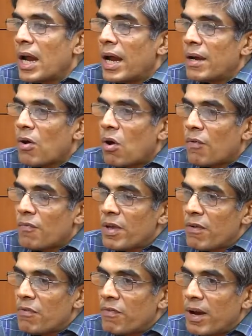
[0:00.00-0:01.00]
And we
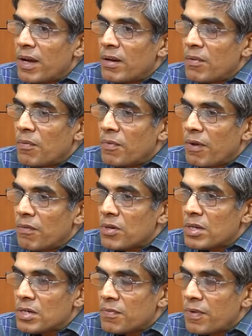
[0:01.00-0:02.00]
have
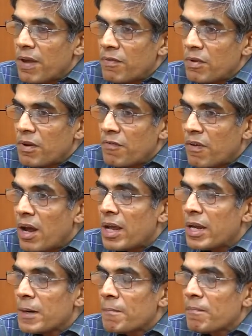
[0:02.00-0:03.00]
to
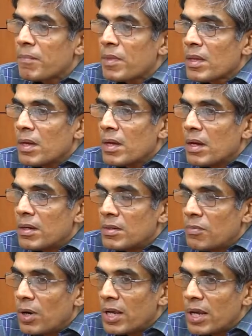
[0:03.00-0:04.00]
define,
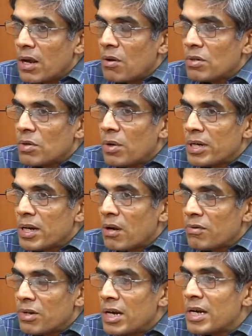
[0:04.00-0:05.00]
drilling
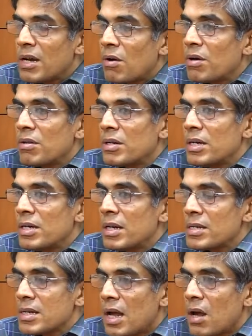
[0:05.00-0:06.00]
down into the
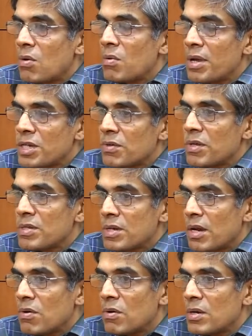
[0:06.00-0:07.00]
details, how each of these
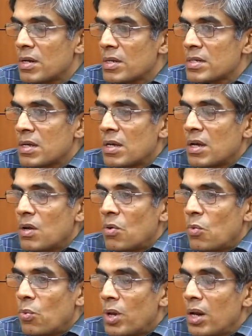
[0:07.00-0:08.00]
stakeholders
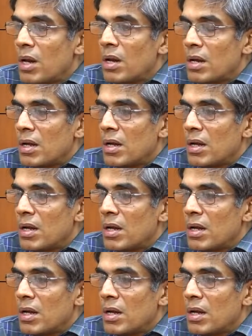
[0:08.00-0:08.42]
will